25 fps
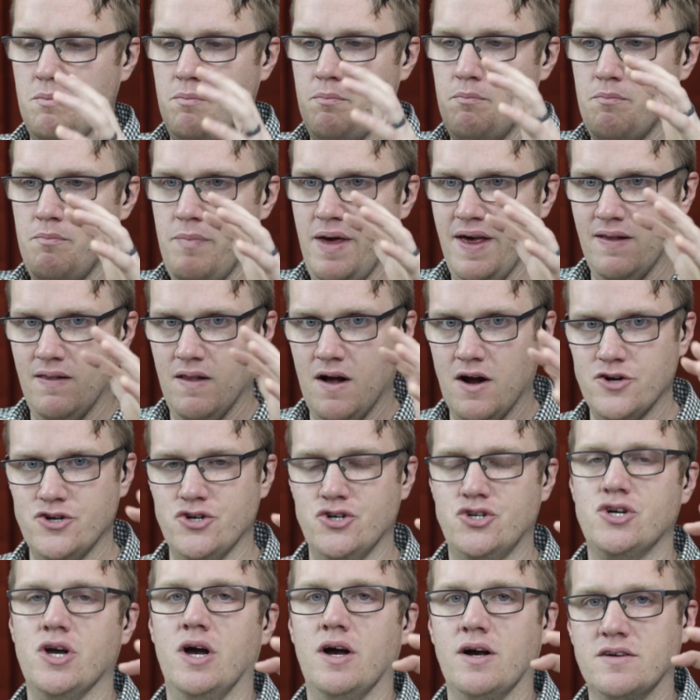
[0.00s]
make larger
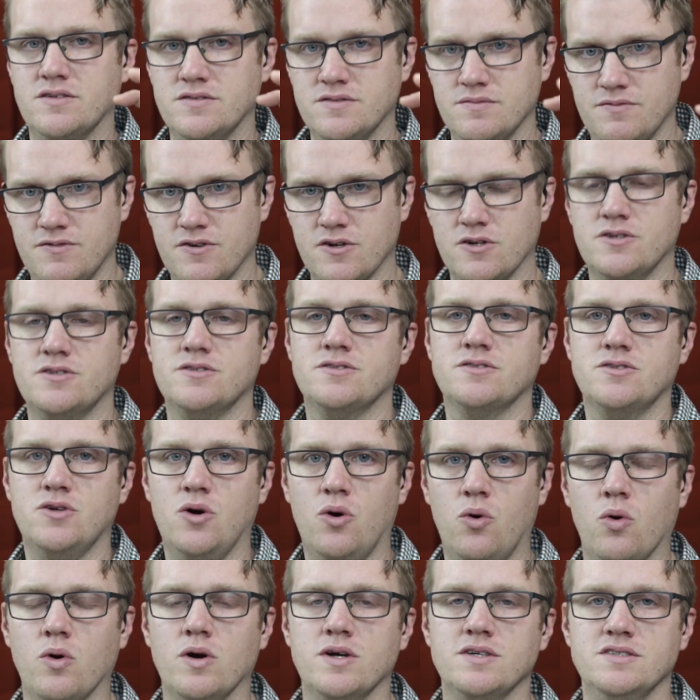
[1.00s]
chunks, verse,
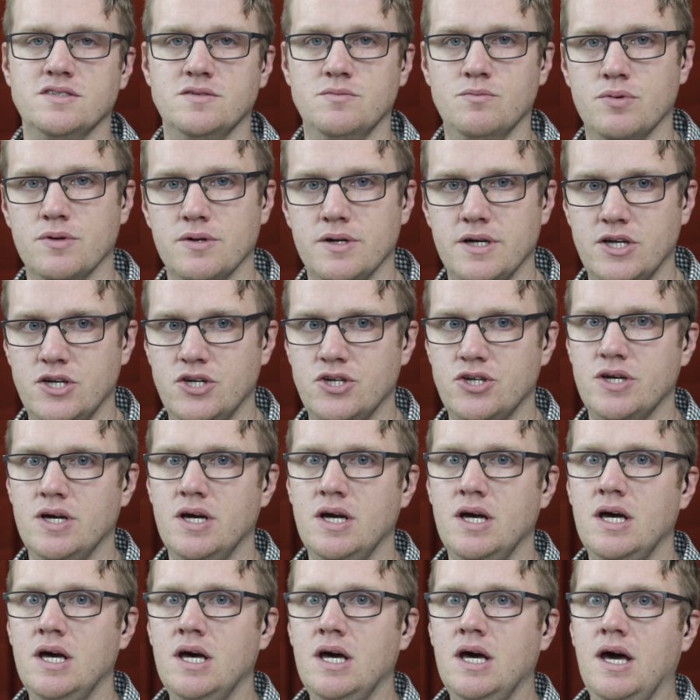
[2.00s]
chorus, and bridge,
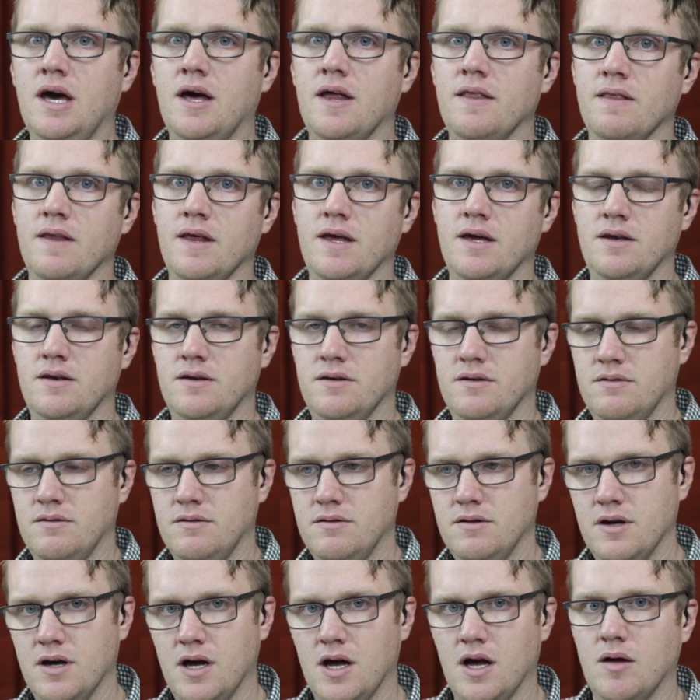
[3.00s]
and then
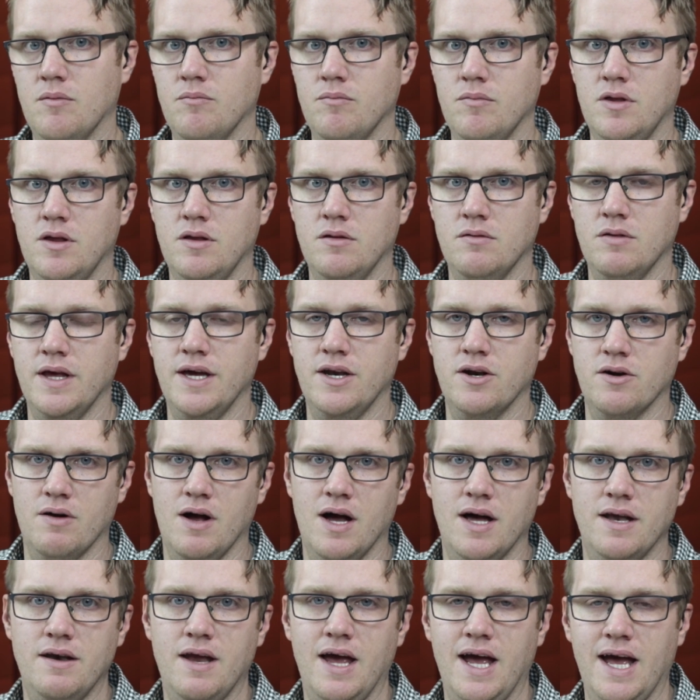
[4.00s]
later
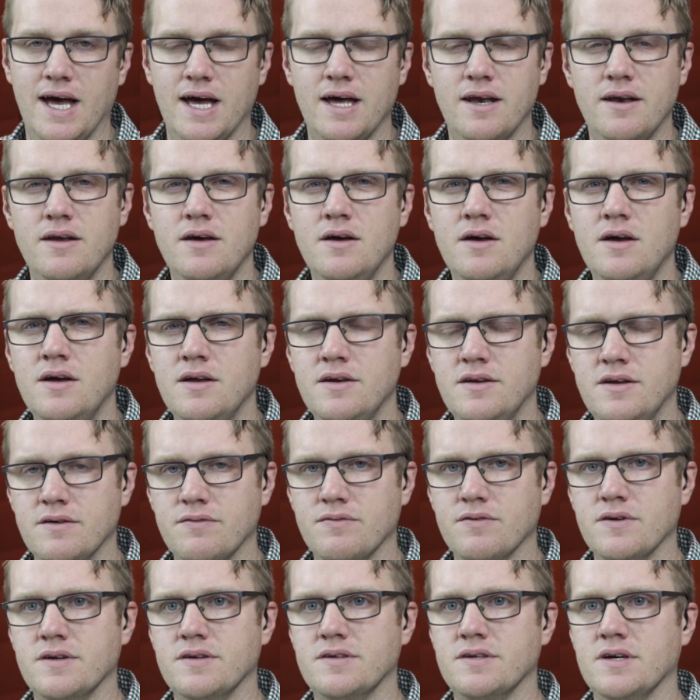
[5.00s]
on add
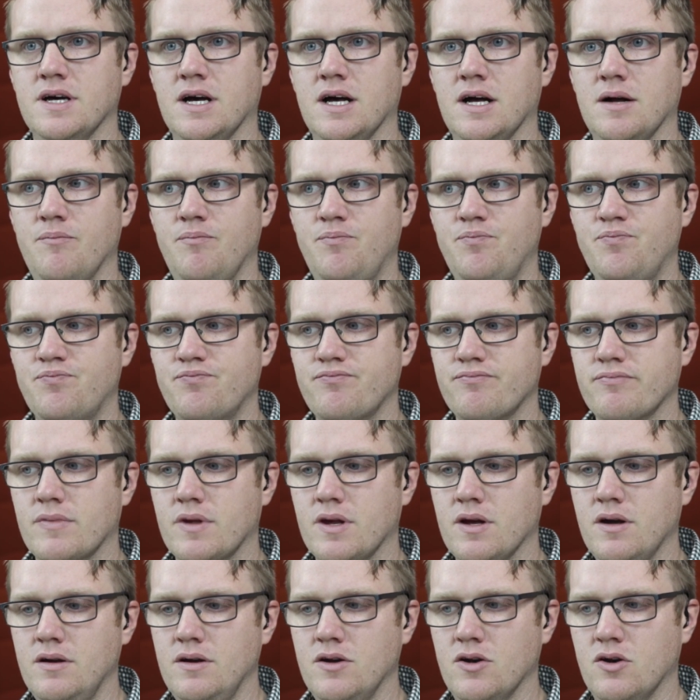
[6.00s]
different
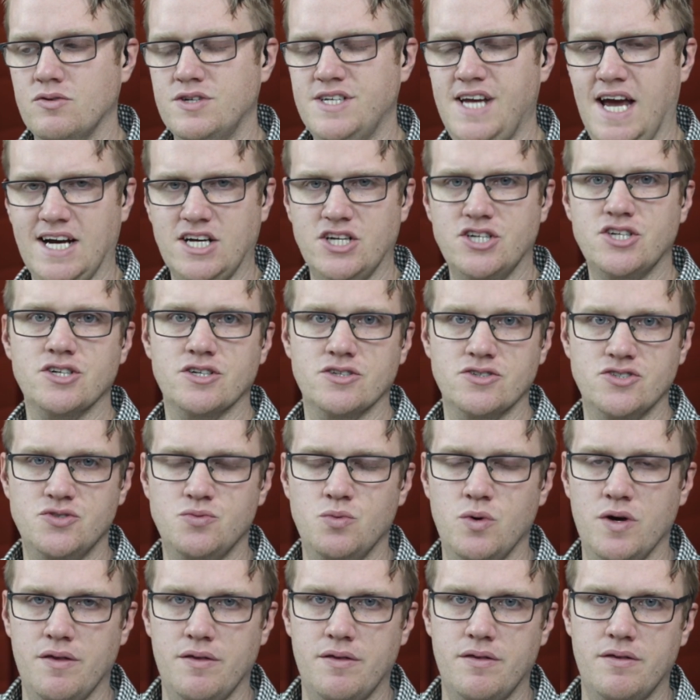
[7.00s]
textures
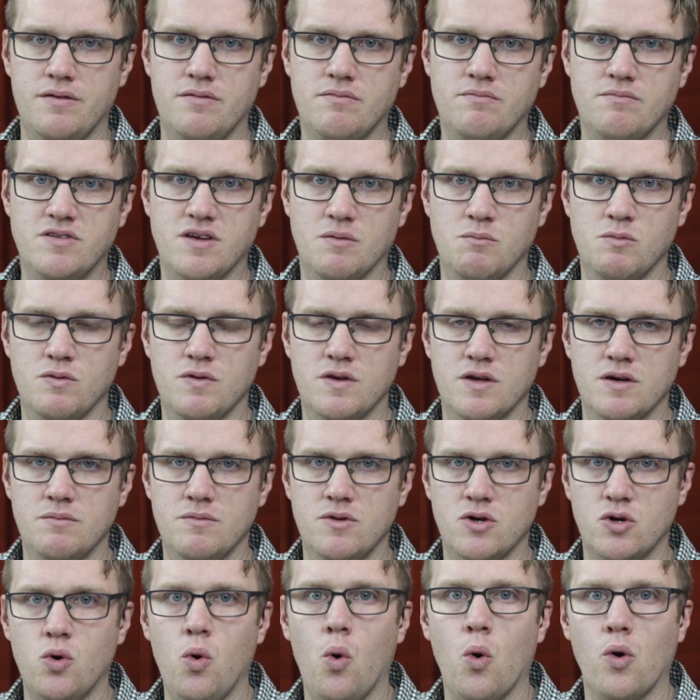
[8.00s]
with some of
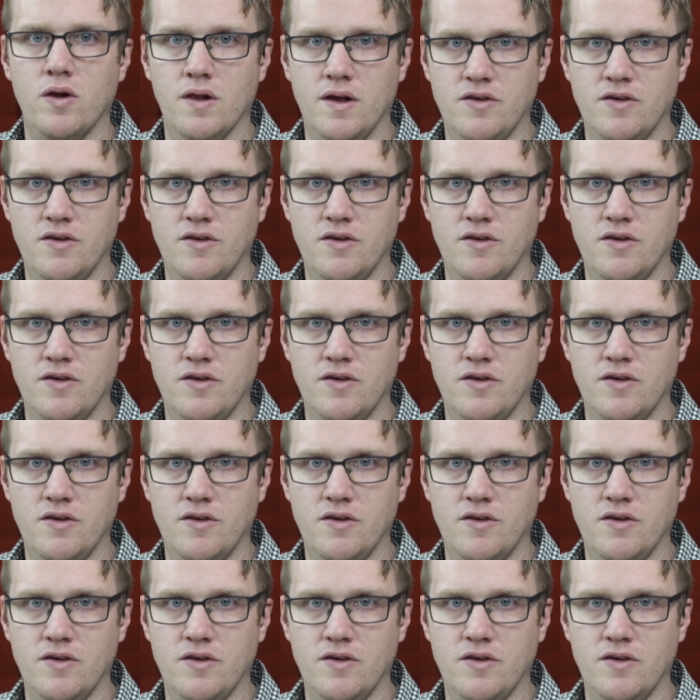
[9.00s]
the chordal